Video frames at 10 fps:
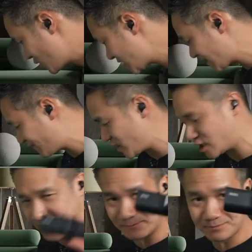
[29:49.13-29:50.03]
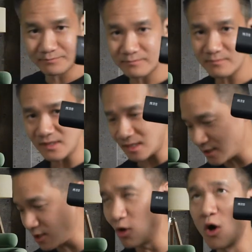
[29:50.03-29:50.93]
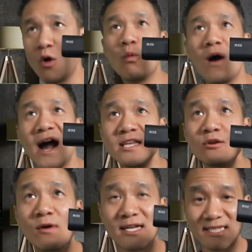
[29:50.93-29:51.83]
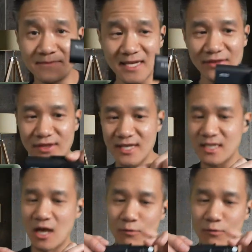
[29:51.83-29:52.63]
pretty sufficient. So why do you want something like this?